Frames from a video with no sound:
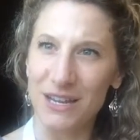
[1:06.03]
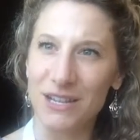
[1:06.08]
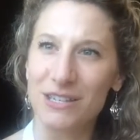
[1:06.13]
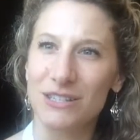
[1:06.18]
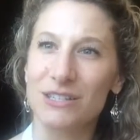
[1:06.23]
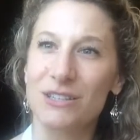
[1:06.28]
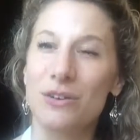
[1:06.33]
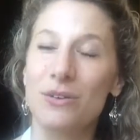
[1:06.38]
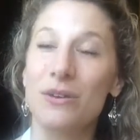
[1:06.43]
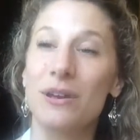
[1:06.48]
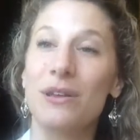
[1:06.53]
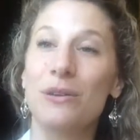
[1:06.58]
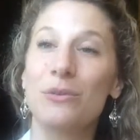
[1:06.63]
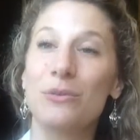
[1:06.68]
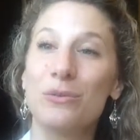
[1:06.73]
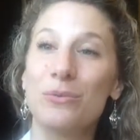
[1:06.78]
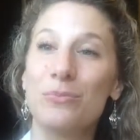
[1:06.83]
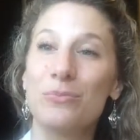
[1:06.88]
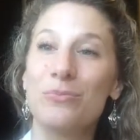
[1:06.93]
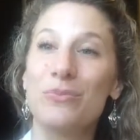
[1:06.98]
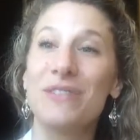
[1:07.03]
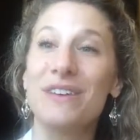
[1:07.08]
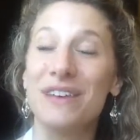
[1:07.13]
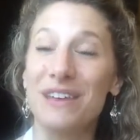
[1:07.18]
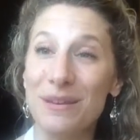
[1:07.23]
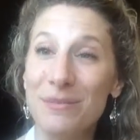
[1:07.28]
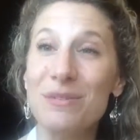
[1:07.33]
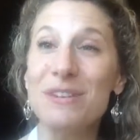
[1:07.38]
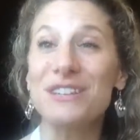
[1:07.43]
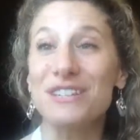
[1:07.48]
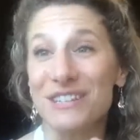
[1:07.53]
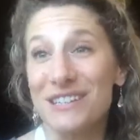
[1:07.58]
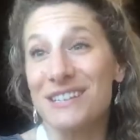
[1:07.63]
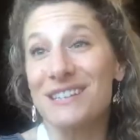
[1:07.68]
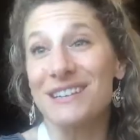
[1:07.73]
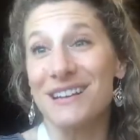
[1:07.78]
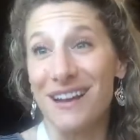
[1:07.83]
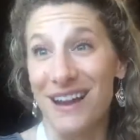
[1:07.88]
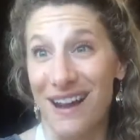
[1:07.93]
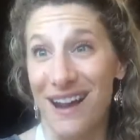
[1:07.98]
So the image is
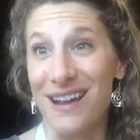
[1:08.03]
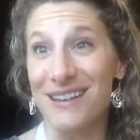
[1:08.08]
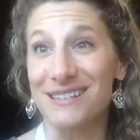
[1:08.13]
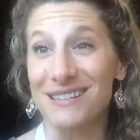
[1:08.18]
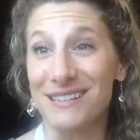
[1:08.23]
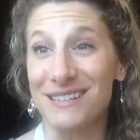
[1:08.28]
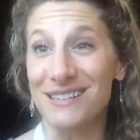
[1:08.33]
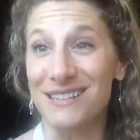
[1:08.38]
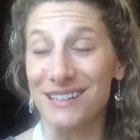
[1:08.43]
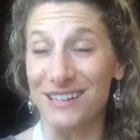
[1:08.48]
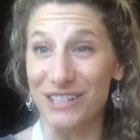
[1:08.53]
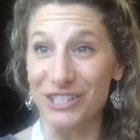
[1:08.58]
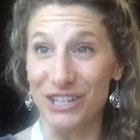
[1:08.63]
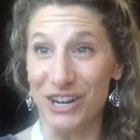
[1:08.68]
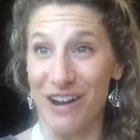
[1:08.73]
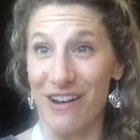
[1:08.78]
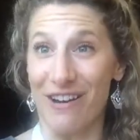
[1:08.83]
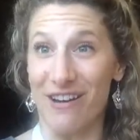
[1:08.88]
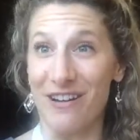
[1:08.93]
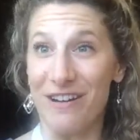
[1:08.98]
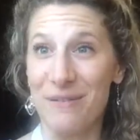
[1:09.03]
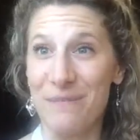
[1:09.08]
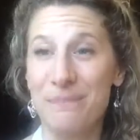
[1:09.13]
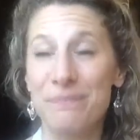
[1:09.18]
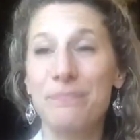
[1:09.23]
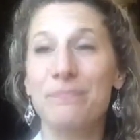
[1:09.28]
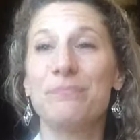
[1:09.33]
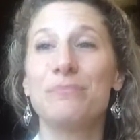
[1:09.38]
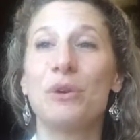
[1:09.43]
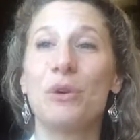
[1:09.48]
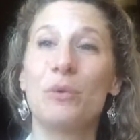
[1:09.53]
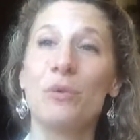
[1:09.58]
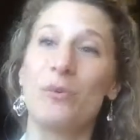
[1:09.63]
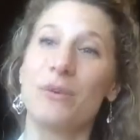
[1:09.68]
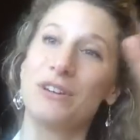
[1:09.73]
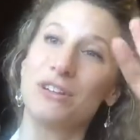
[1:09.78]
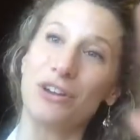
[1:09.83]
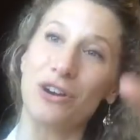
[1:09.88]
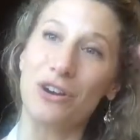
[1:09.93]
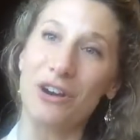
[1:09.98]
a guy sitting in a chair, but when
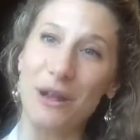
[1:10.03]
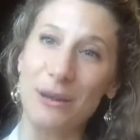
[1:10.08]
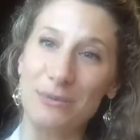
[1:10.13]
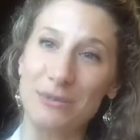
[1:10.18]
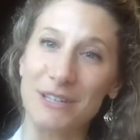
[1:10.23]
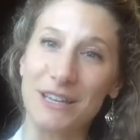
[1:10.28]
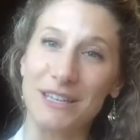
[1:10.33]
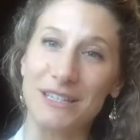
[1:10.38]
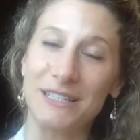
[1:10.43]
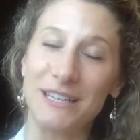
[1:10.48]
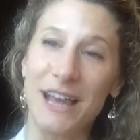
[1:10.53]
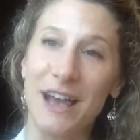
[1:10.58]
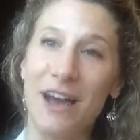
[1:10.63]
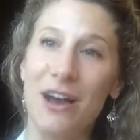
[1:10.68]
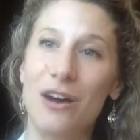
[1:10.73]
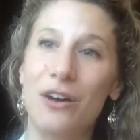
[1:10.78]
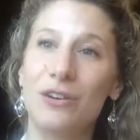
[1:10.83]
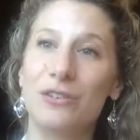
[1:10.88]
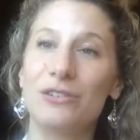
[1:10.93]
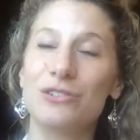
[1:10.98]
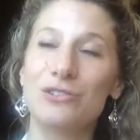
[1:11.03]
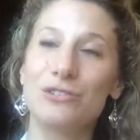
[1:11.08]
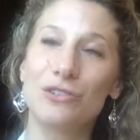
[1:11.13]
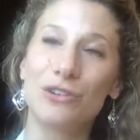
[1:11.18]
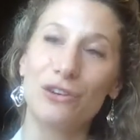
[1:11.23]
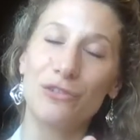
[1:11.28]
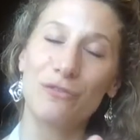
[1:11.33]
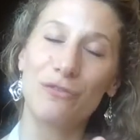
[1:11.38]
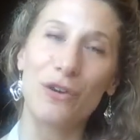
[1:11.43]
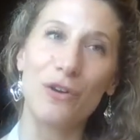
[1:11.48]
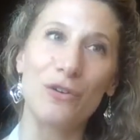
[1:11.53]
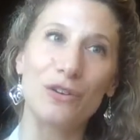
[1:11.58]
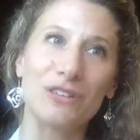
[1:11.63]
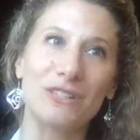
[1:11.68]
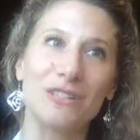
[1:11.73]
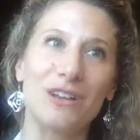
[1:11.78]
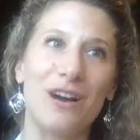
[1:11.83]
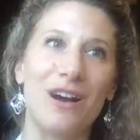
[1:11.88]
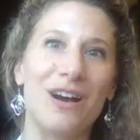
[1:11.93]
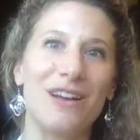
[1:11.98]
we turn it upside down, you're going to
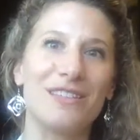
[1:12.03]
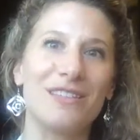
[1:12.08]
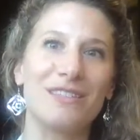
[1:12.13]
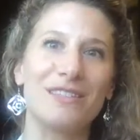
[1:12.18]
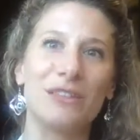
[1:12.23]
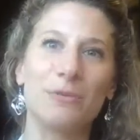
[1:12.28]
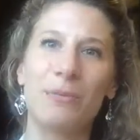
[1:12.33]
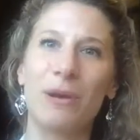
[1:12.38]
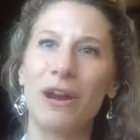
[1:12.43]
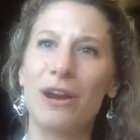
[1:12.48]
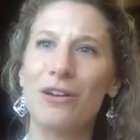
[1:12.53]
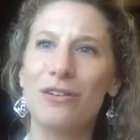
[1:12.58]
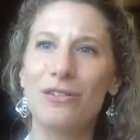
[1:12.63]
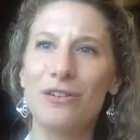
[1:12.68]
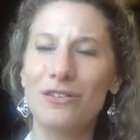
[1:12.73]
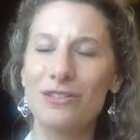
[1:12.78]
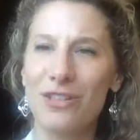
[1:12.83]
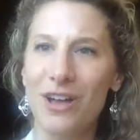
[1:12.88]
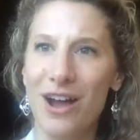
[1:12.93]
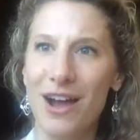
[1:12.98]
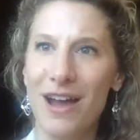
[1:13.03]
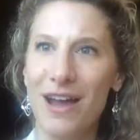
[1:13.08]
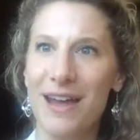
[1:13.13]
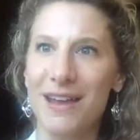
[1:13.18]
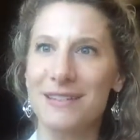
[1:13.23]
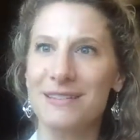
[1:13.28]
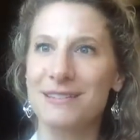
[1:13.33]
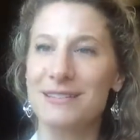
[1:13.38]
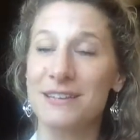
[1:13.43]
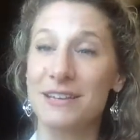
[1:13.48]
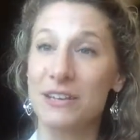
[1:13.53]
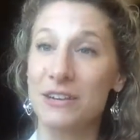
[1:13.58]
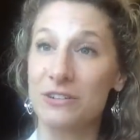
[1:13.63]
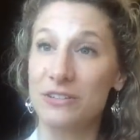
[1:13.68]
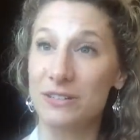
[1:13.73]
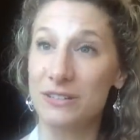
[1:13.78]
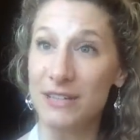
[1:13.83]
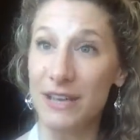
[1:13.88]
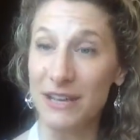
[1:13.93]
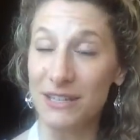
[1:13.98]
focus on the parallel lines, the
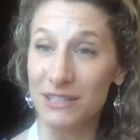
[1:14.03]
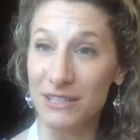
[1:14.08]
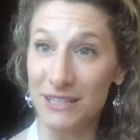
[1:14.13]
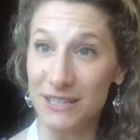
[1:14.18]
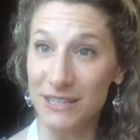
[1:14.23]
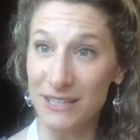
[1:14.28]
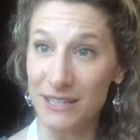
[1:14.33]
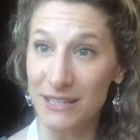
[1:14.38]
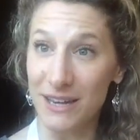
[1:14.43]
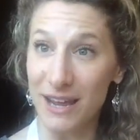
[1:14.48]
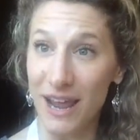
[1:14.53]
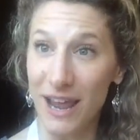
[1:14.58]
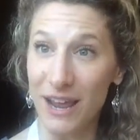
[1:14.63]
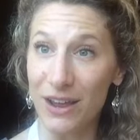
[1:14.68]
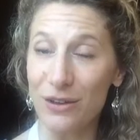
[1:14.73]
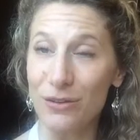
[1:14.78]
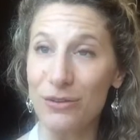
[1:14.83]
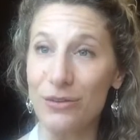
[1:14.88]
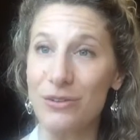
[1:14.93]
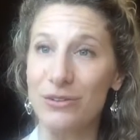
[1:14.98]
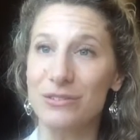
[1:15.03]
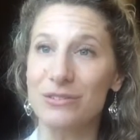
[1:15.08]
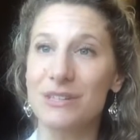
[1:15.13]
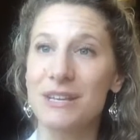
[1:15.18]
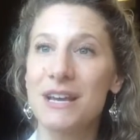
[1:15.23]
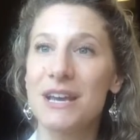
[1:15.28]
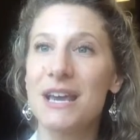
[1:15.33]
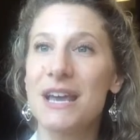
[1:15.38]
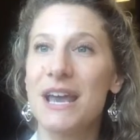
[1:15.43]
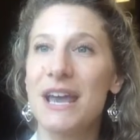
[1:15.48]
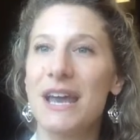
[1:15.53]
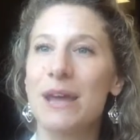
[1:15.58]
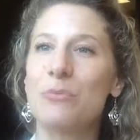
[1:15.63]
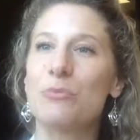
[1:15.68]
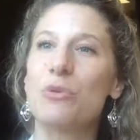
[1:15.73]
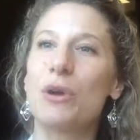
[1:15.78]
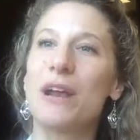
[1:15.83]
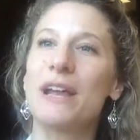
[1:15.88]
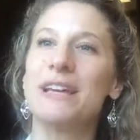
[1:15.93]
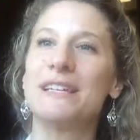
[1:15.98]
intersecting angles,
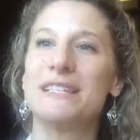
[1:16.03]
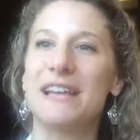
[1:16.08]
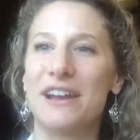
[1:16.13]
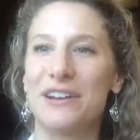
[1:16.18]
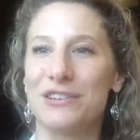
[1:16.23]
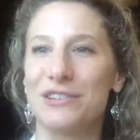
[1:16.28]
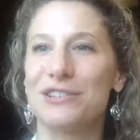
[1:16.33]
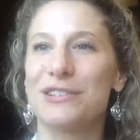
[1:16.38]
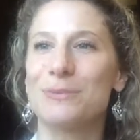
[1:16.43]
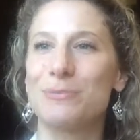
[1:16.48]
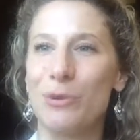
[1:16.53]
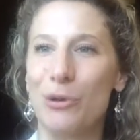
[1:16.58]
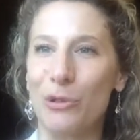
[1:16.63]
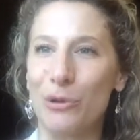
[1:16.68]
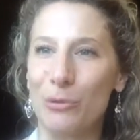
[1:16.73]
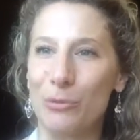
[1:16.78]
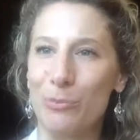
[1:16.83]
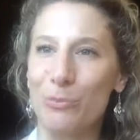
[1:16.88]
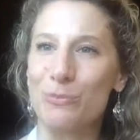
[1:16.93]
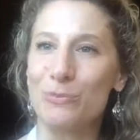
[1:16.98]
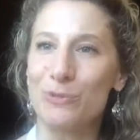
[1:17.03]
and break it down into smaller